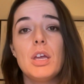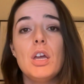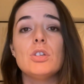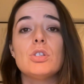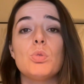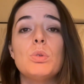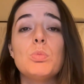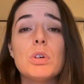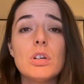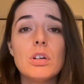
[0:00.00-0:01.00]
So when
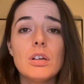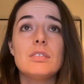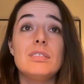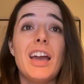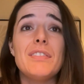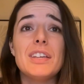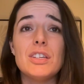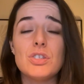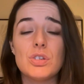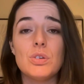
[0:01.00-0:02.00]
we're diving
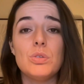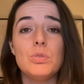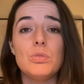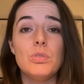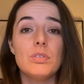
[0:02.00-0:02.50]
into